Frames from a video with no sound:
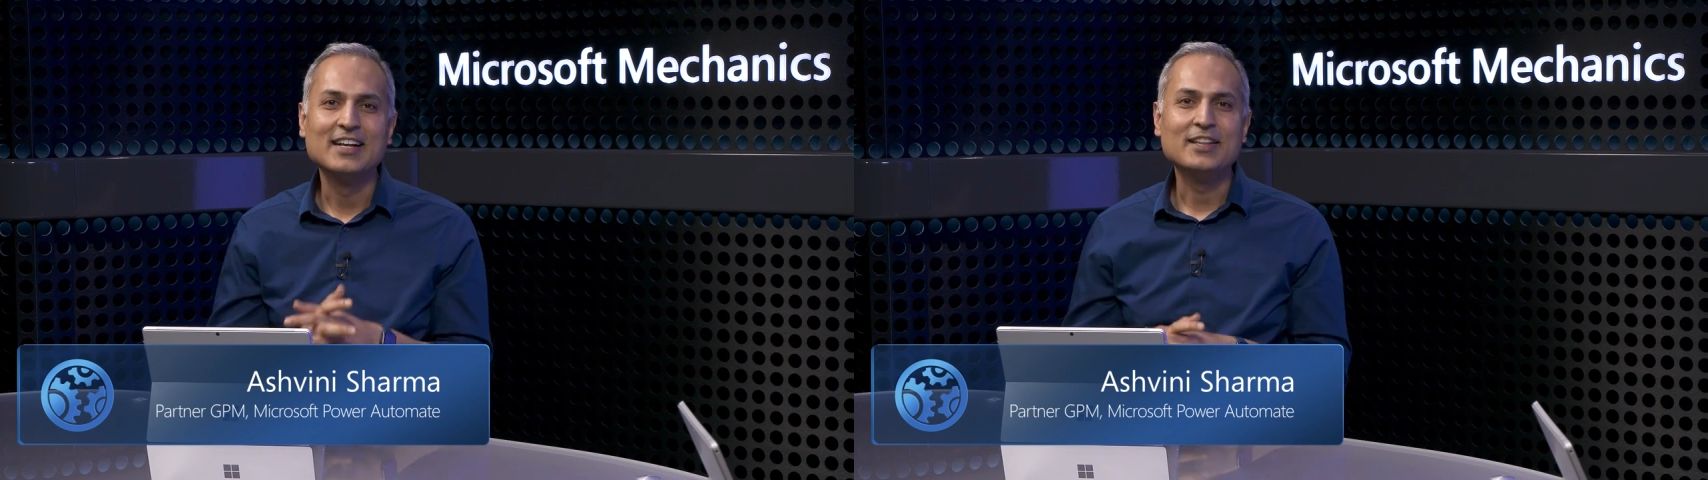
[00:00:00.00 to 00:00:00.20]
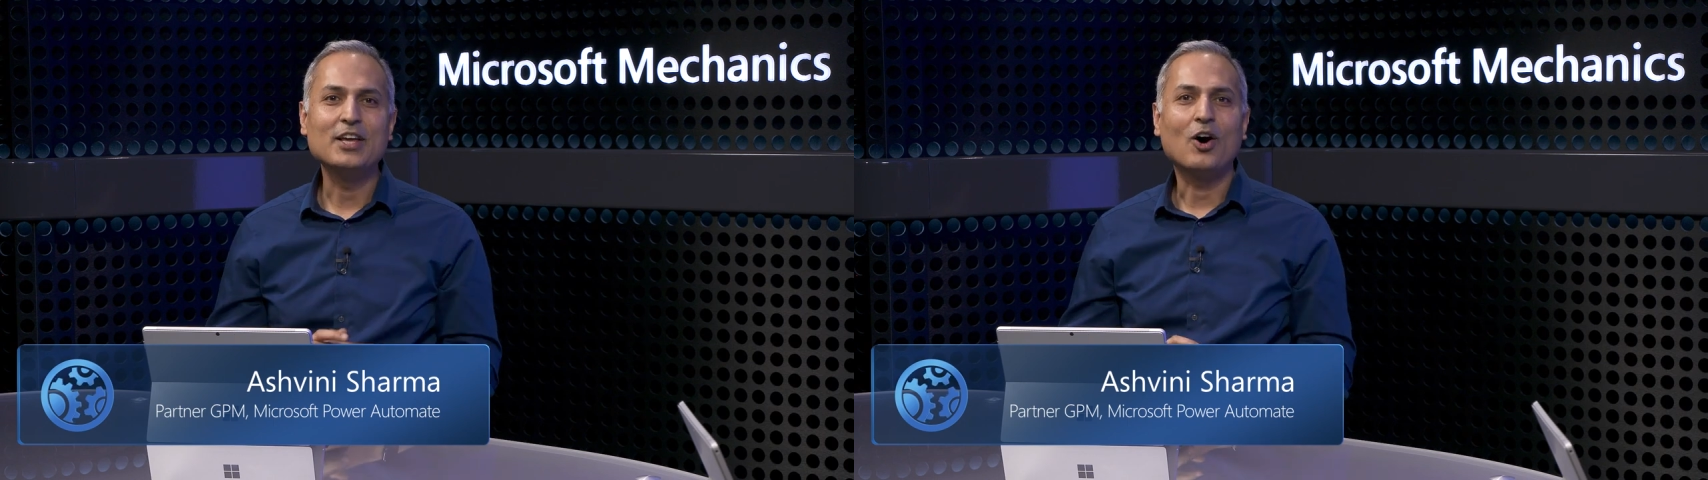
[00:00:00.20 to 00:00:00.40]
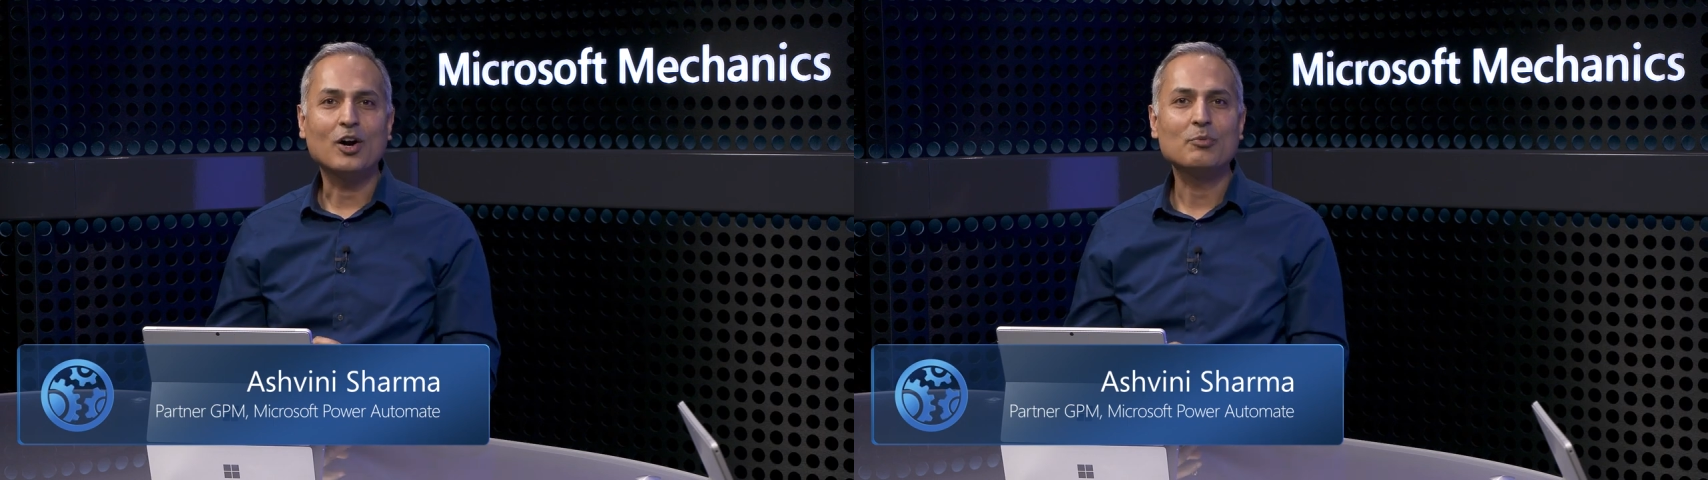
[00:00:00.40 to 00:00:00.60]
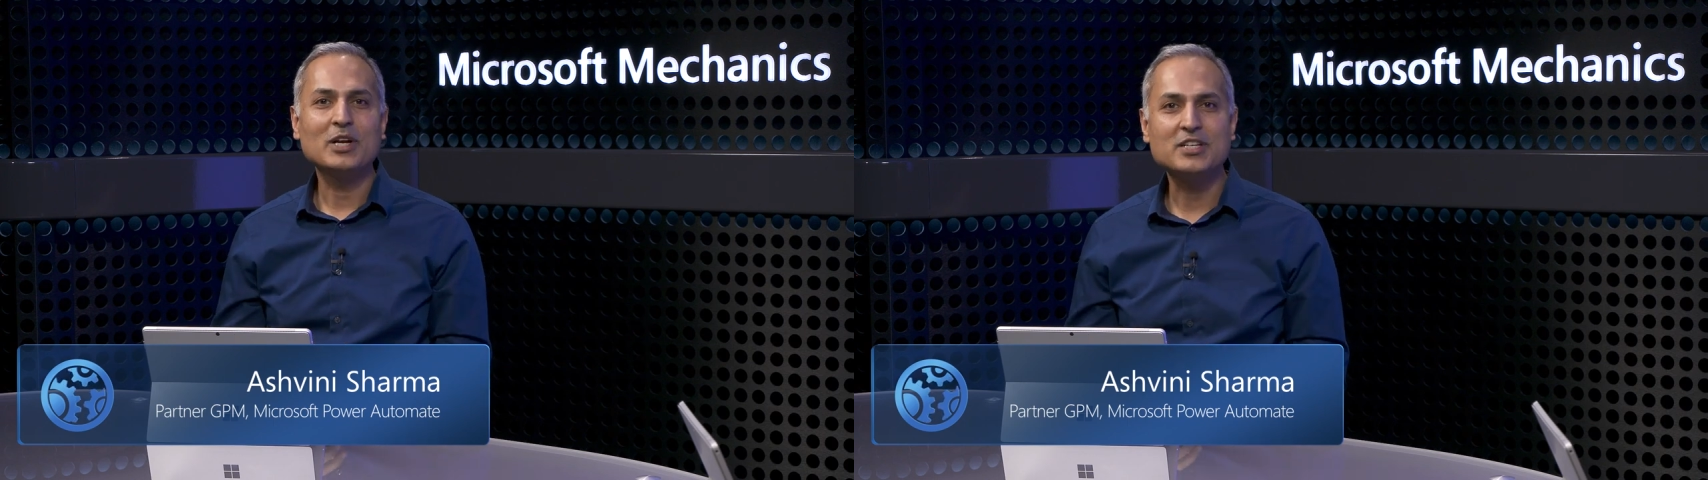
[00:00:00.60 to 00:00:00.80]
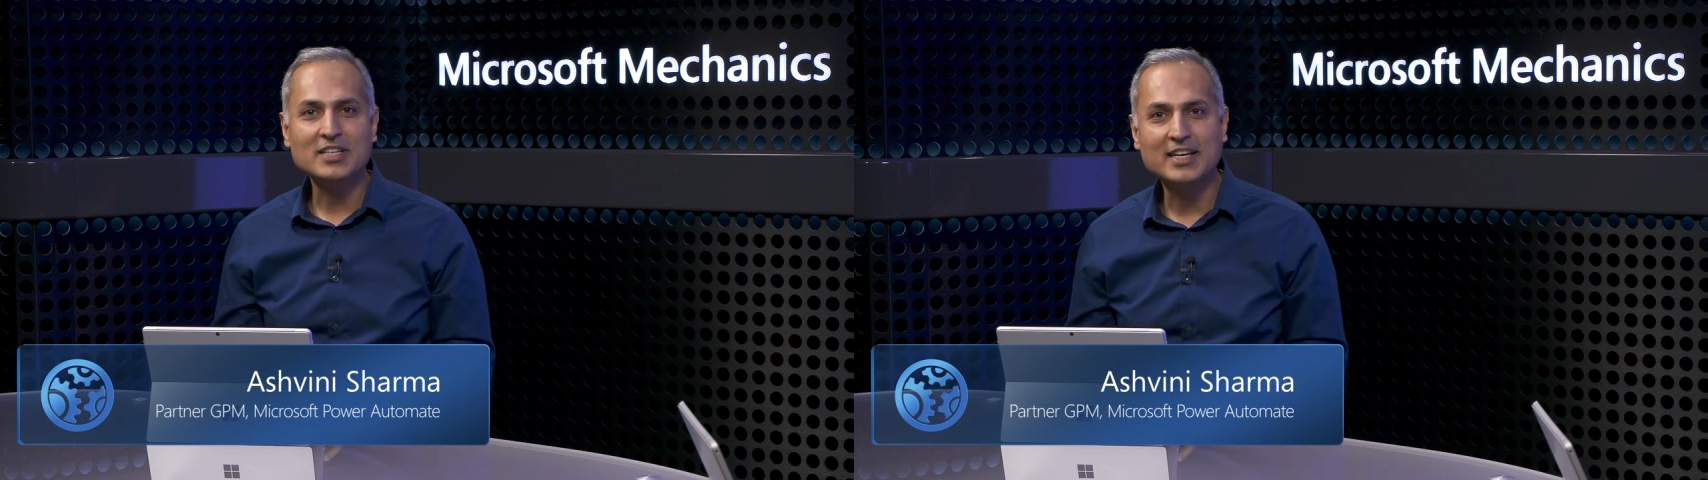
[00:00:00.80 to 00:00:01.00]
The
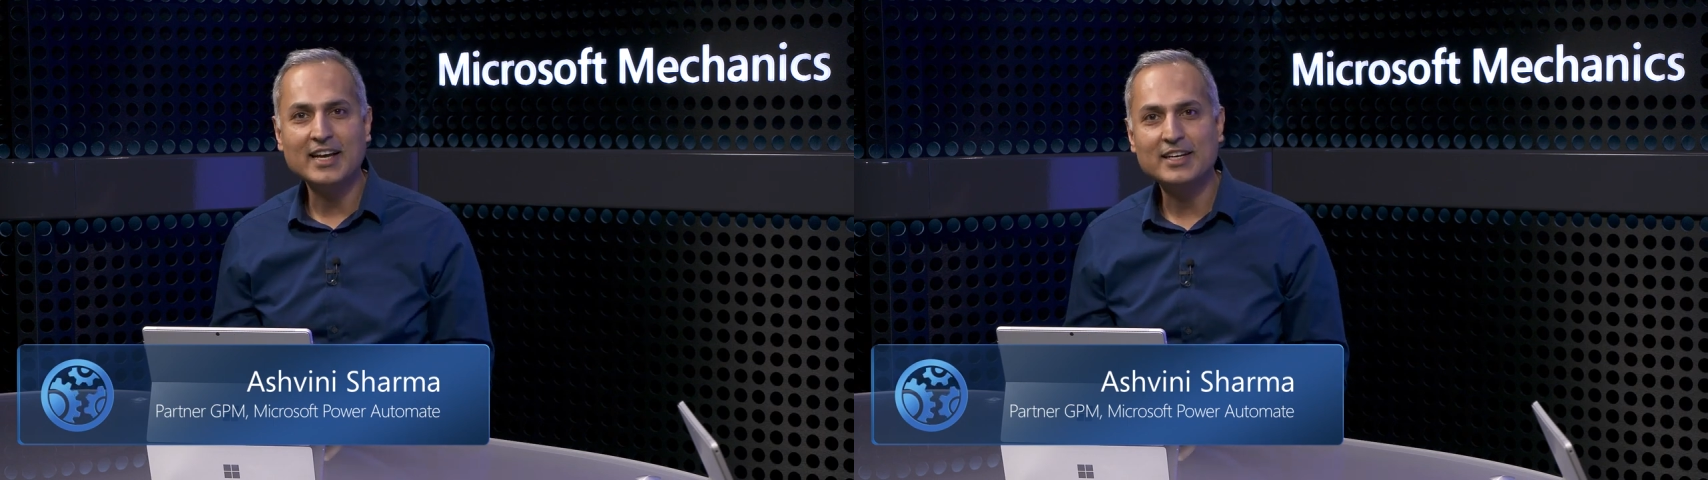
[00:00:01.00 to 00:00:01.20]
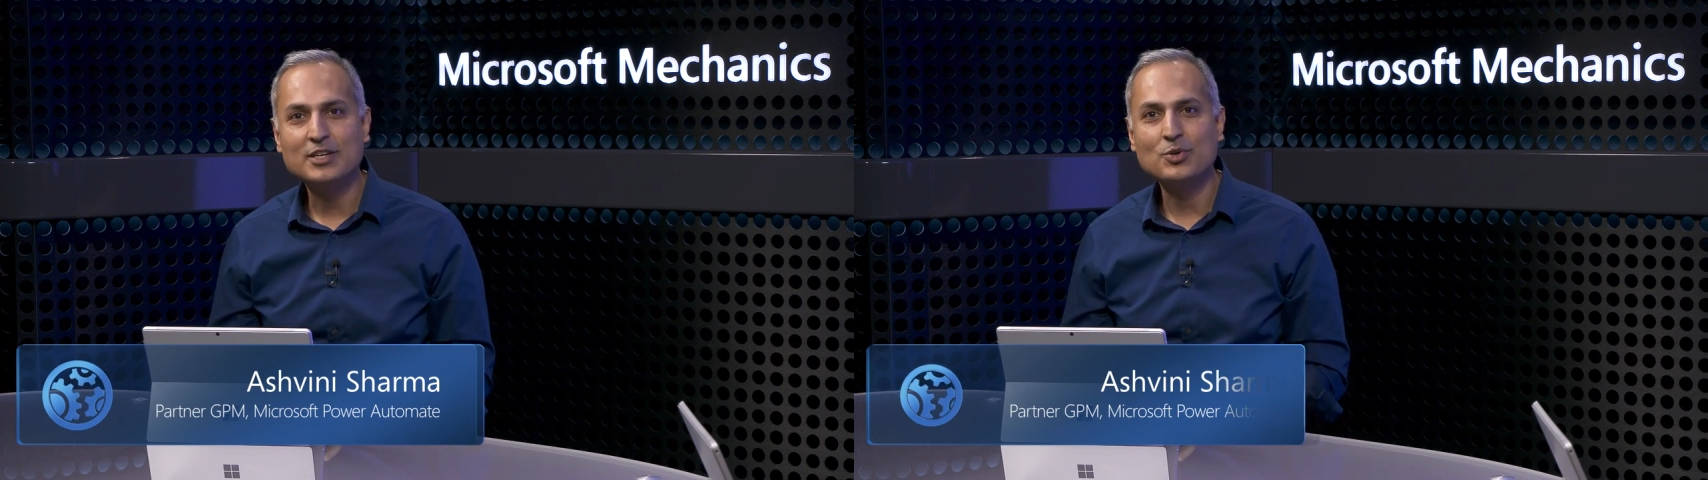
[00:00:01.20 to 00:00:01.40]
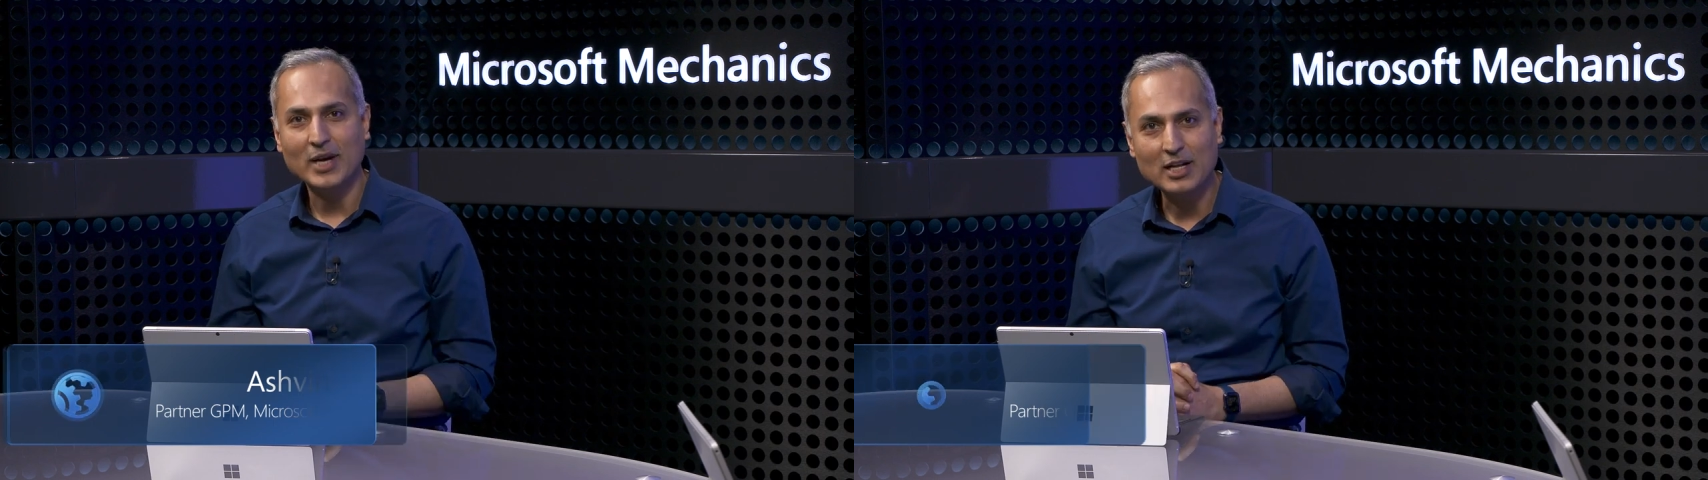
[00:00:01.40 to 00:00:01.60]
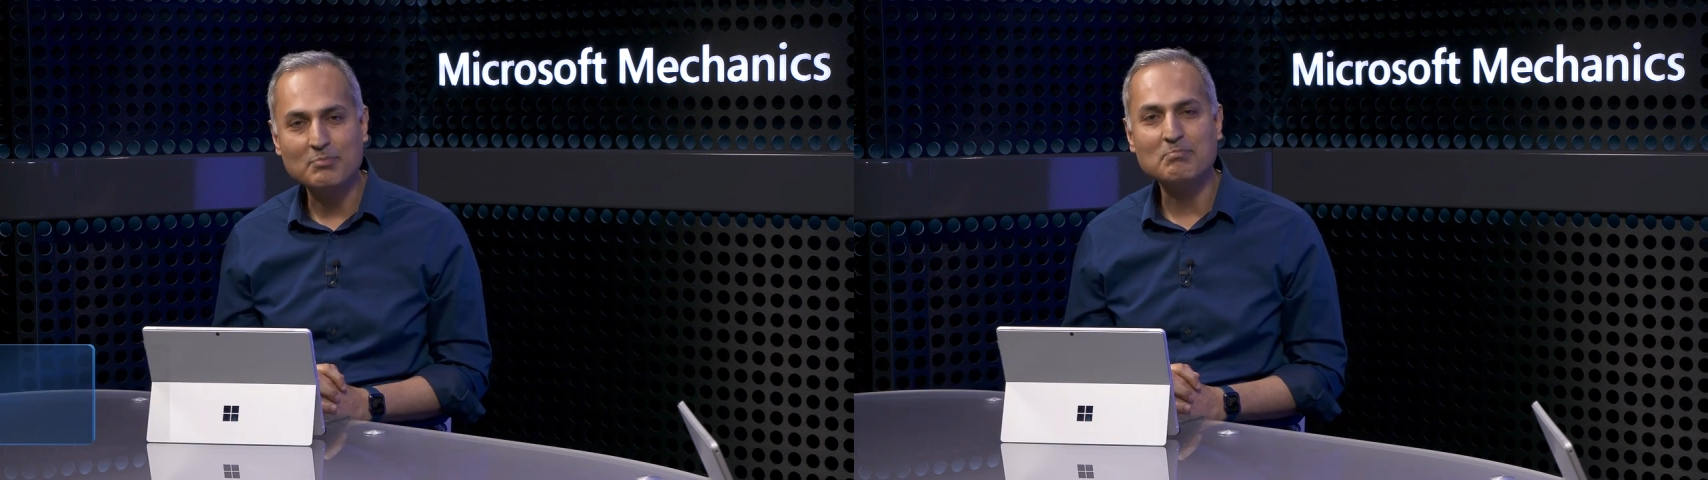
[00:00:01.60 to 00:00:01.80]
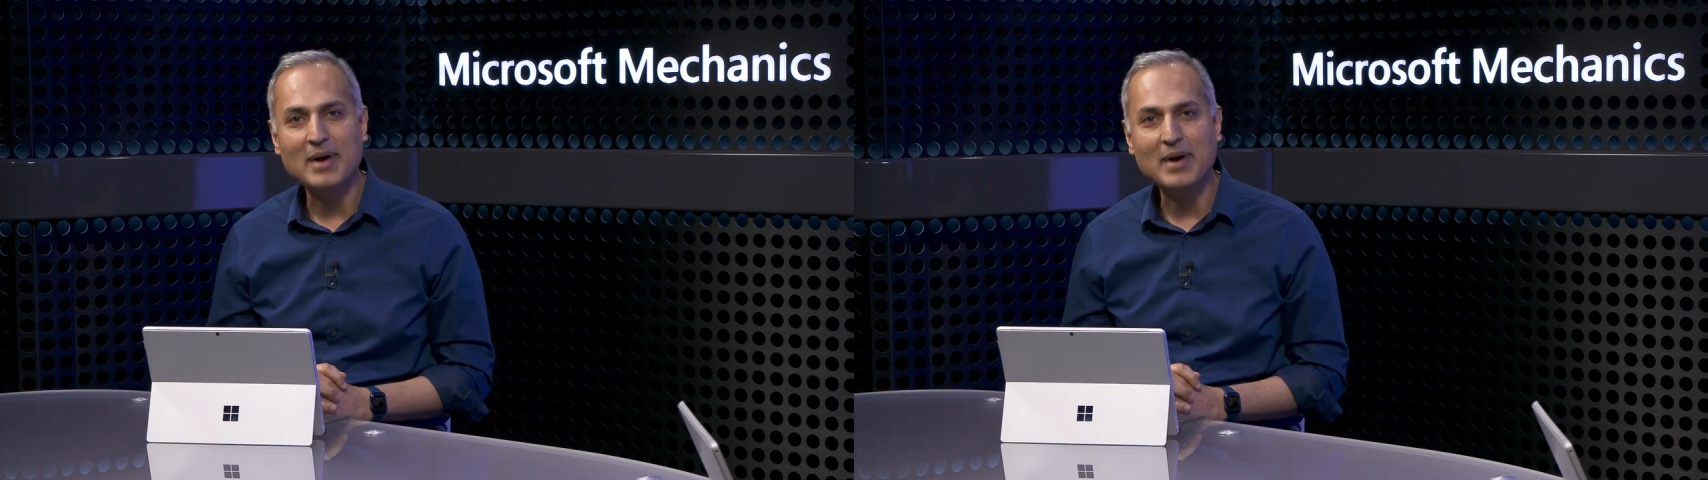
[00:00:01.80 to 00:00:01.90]
Automation Kit to help